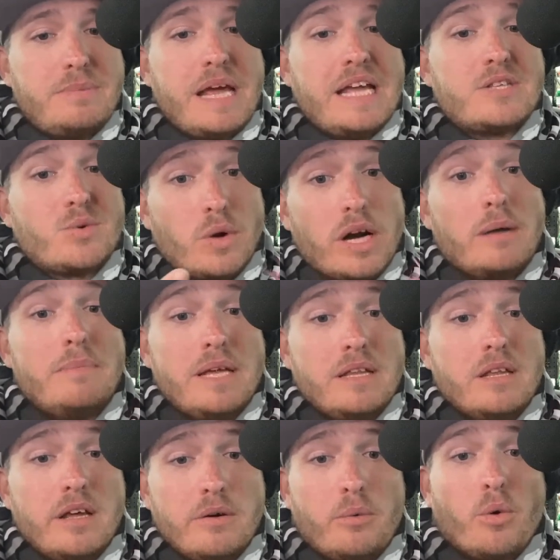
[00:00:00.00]
baits when I'm
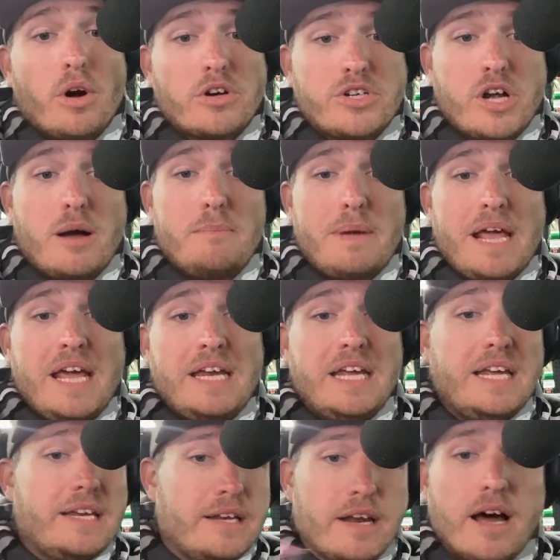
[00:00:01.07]
in the workshop
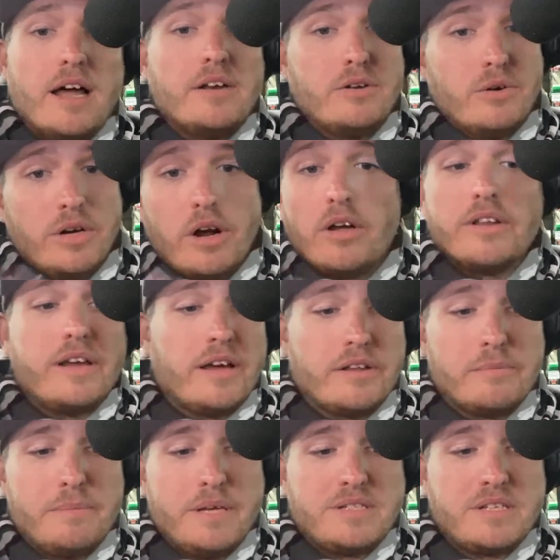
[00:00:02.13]
painting and not doing all the
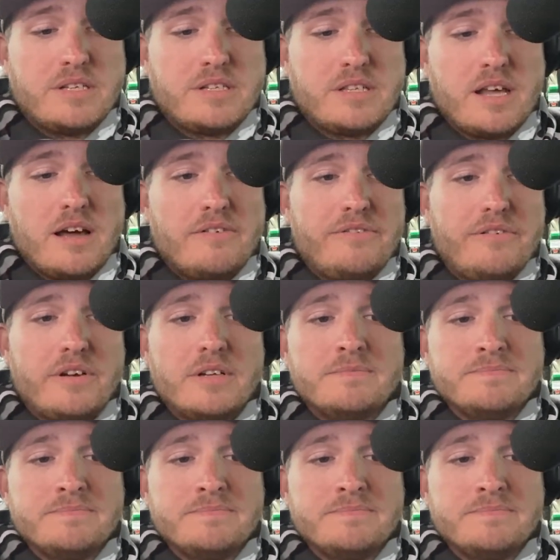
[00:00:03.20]
other business stuff.